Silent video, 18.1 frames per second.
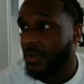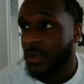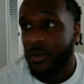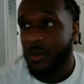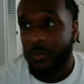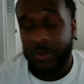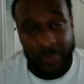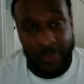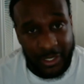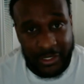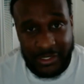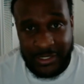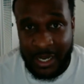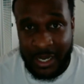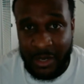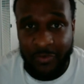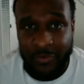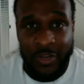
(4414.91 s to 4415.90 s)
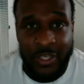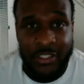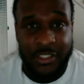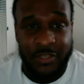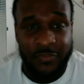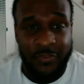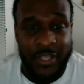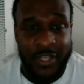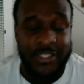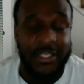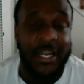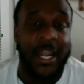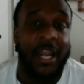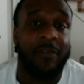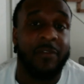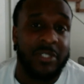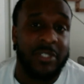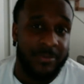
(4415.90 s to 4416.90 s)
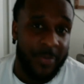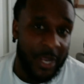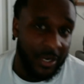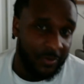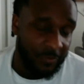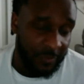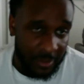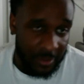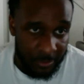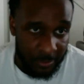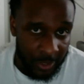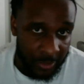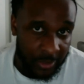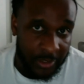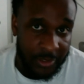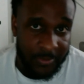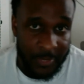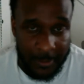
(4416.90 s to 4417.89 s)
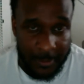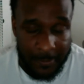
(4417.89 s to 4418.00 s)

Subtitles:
we reconciled face to face, and I have respect for them brothers, man.